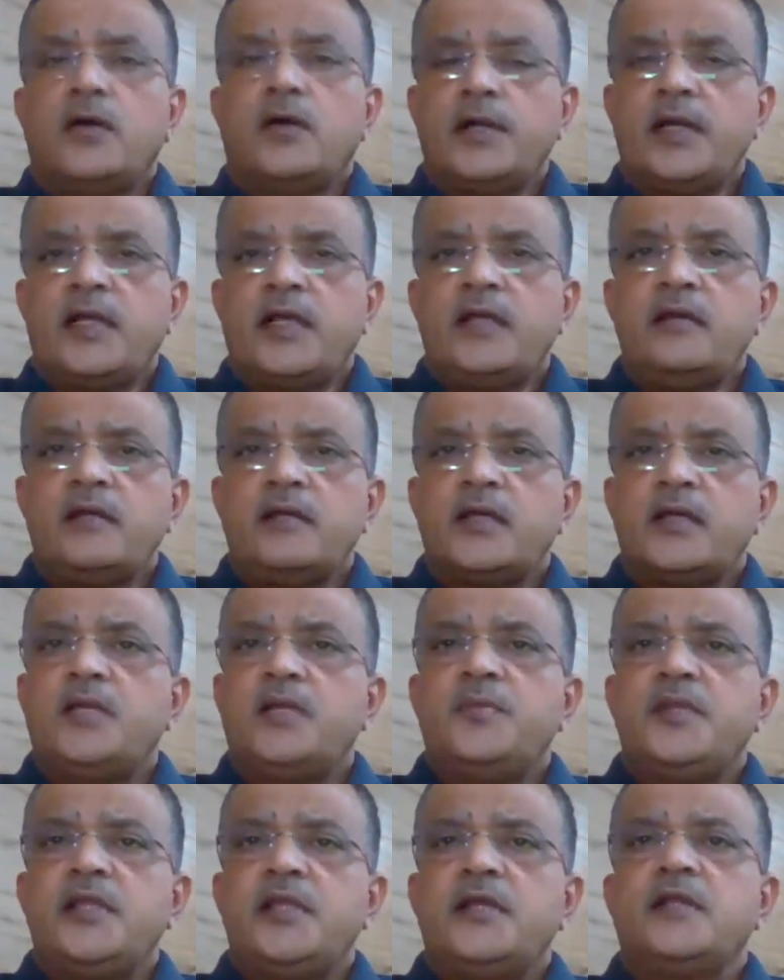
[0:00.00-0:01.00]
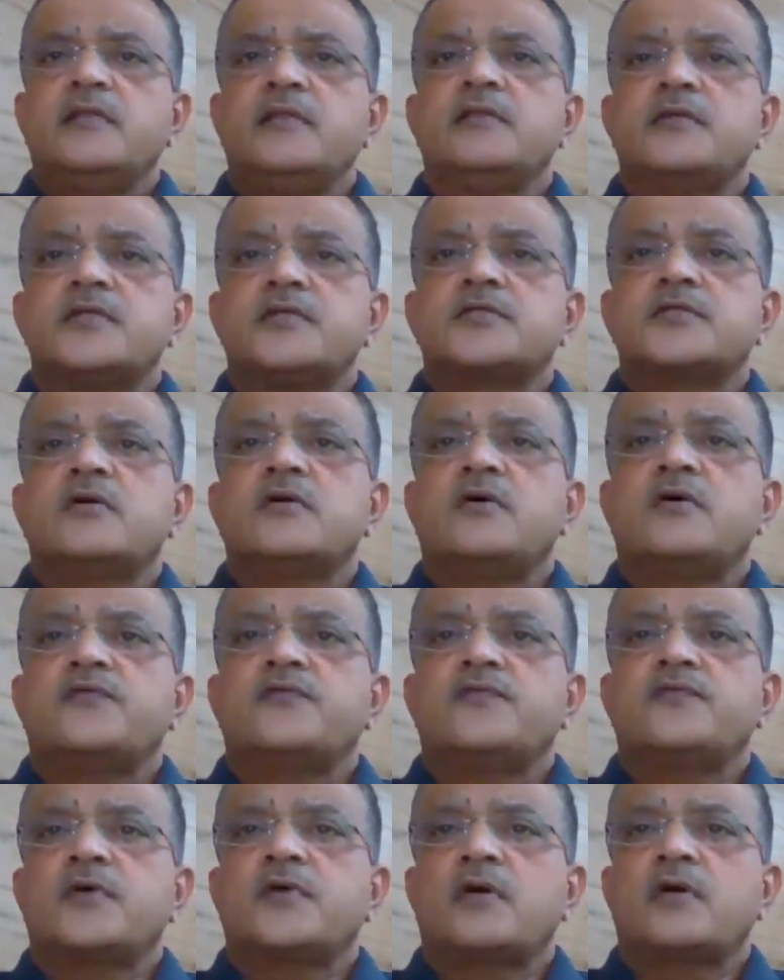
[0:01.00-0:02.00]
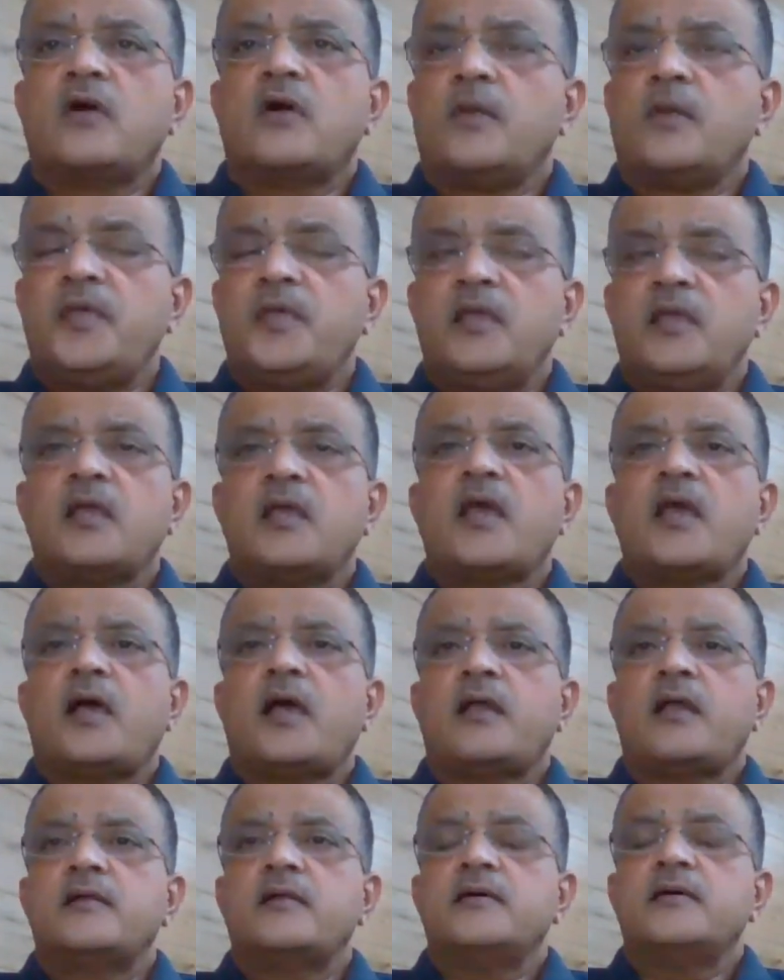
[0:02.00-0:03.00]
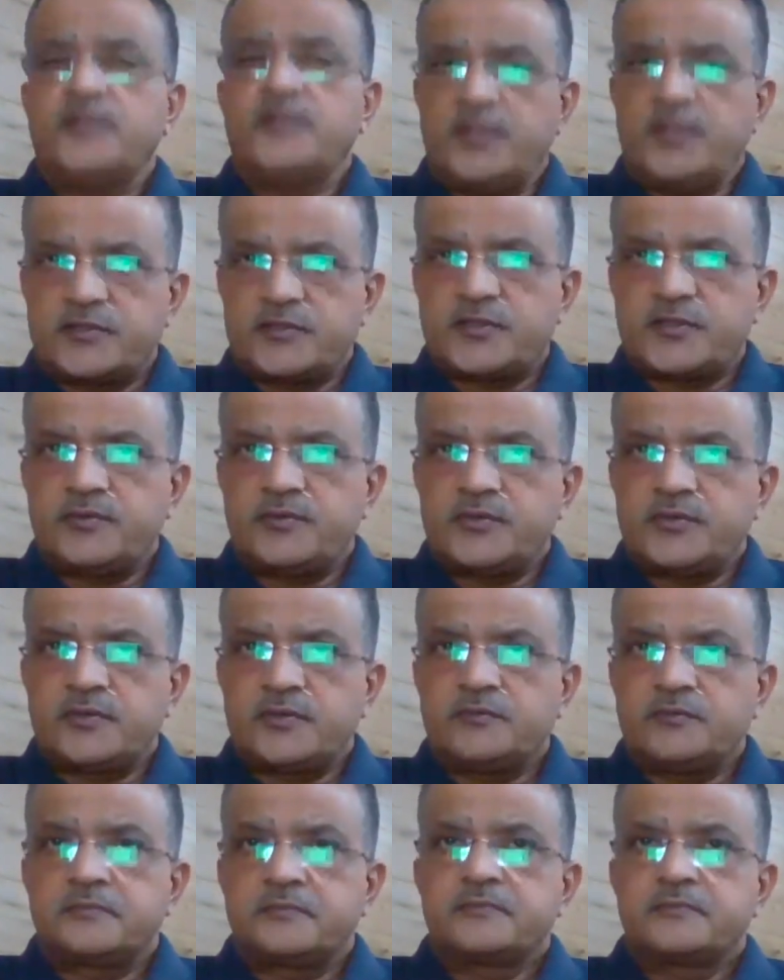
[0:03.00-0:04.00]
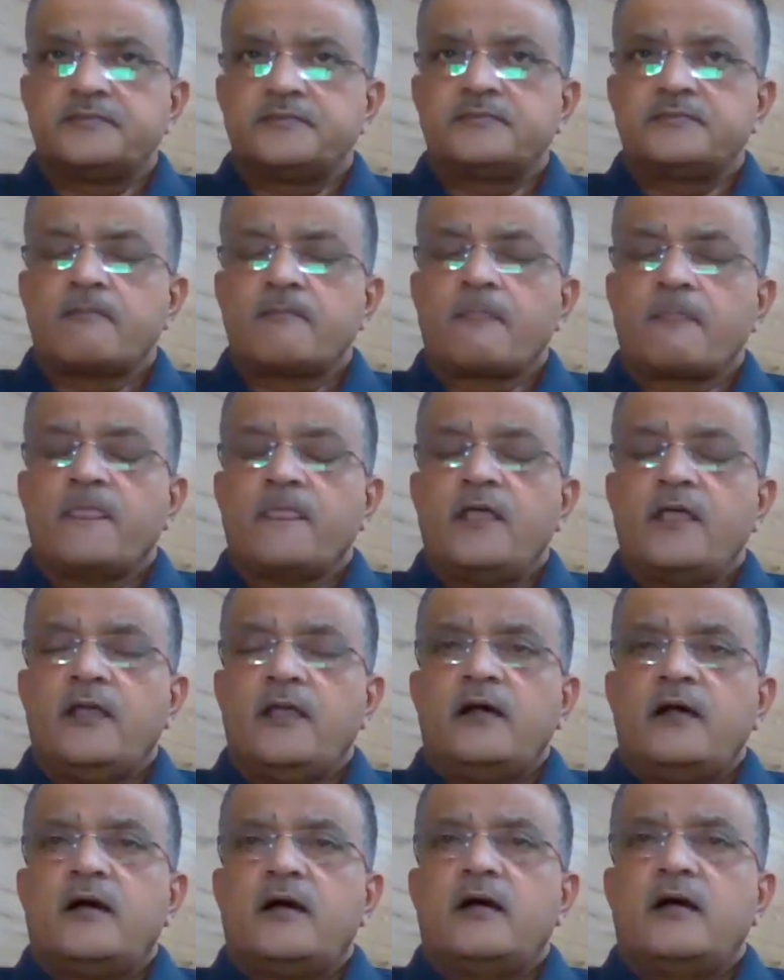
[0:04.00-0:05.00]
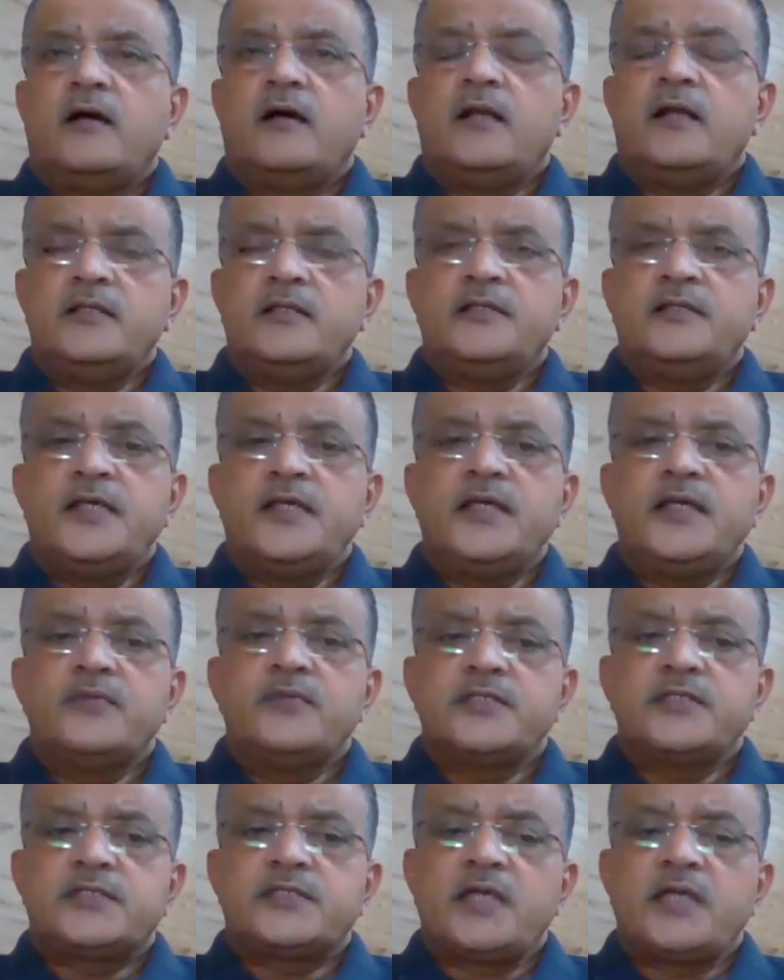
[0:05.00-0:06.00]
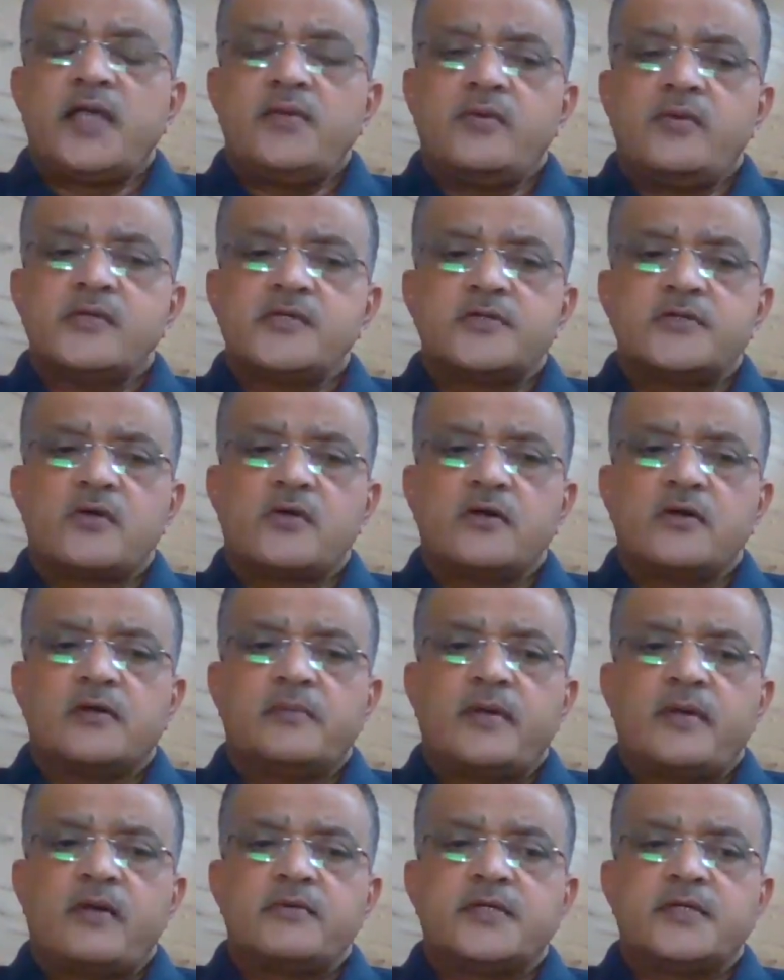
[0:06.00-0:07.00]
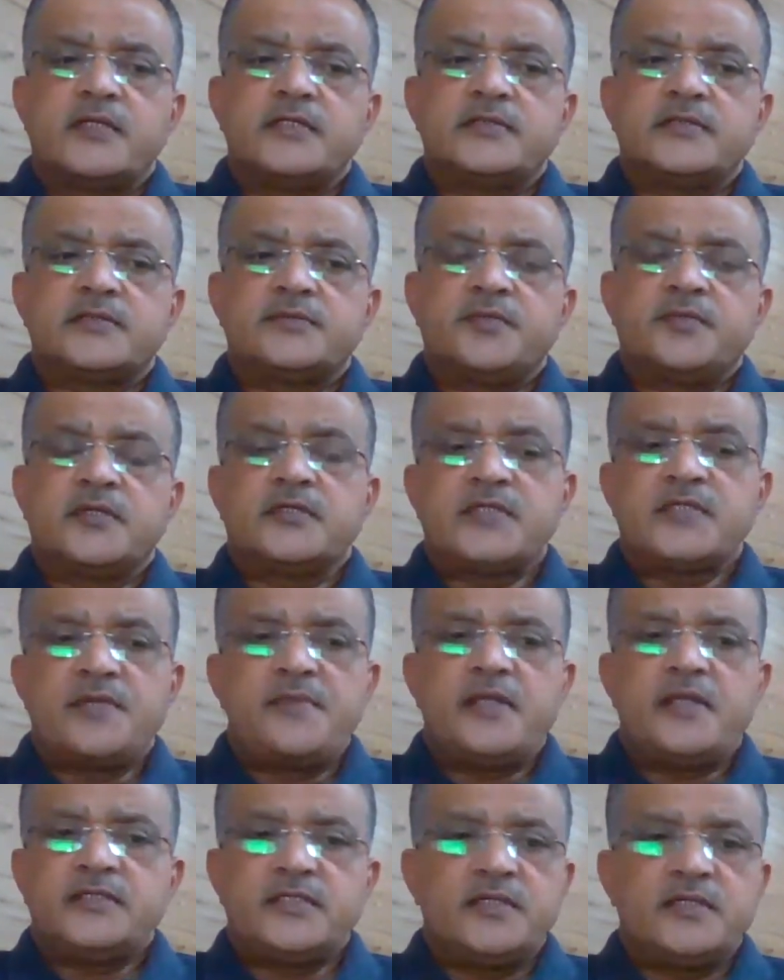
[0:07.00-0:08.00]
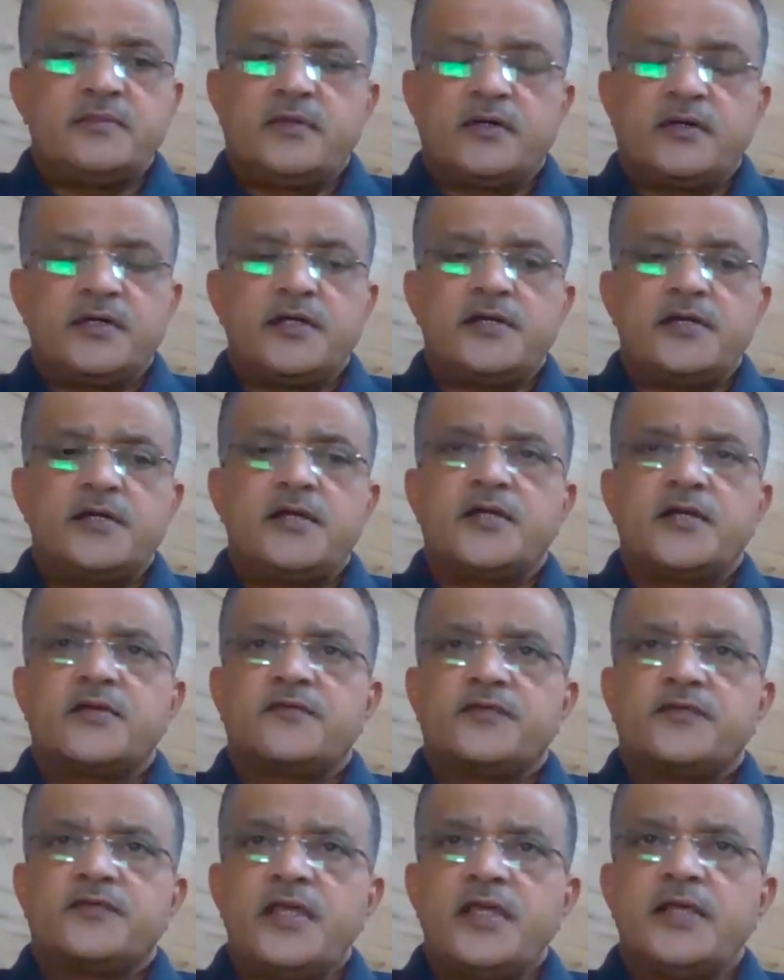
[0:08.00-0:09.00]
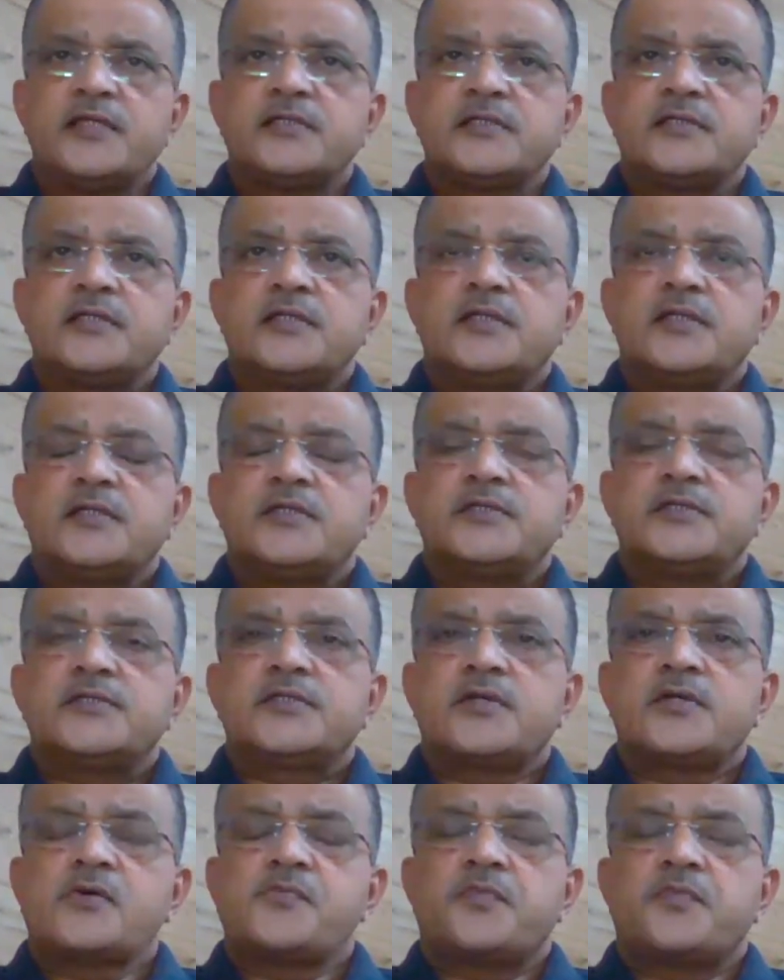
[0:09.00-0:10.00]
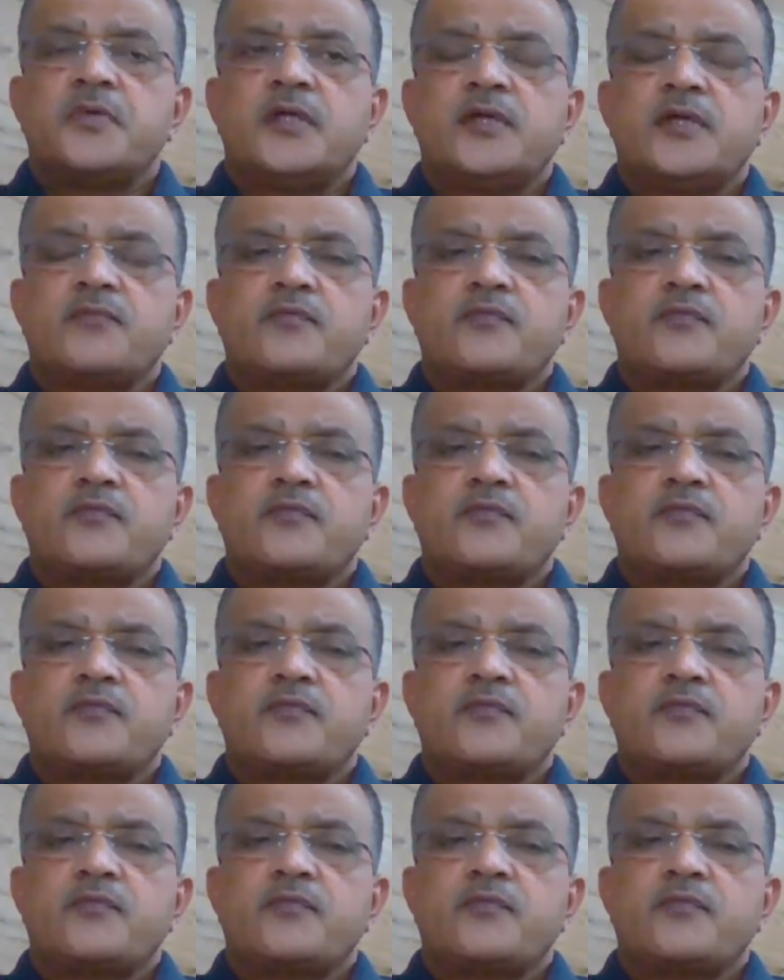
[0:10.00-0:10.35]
online, eliminating the risk of copying and redistribution. Another thing which I want to talk about is, because I mentioned about Internet of Things, so